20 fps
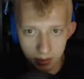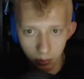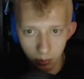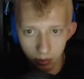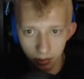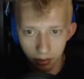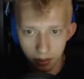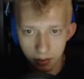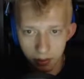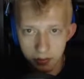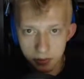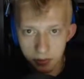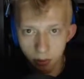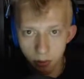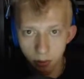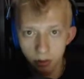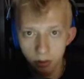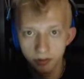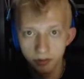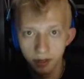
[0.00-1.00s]
well, that was
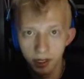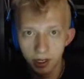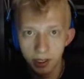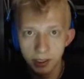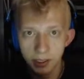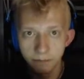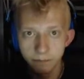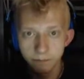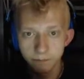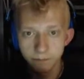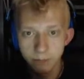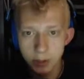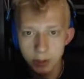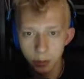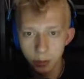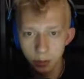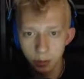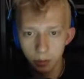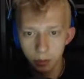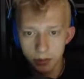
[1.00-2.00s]
horrifying.
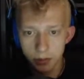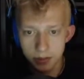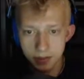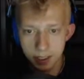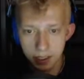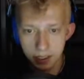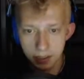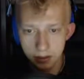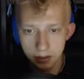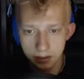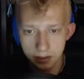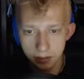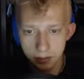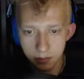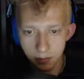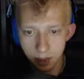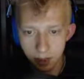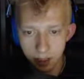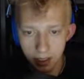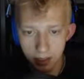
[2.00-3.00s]
We almost died. Let's go
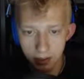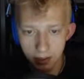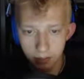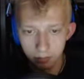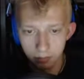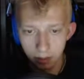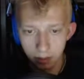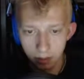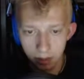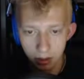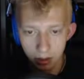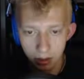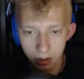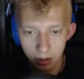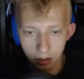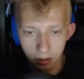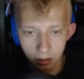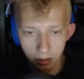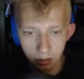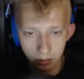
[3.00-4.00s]
ahead and
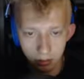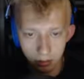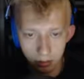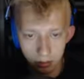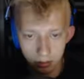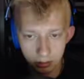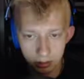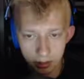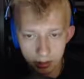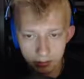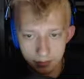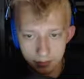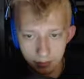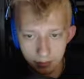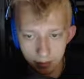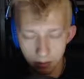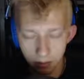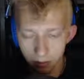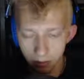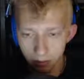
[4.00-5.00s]
collect
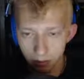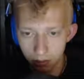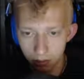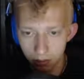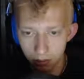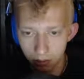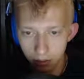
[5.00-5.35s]
our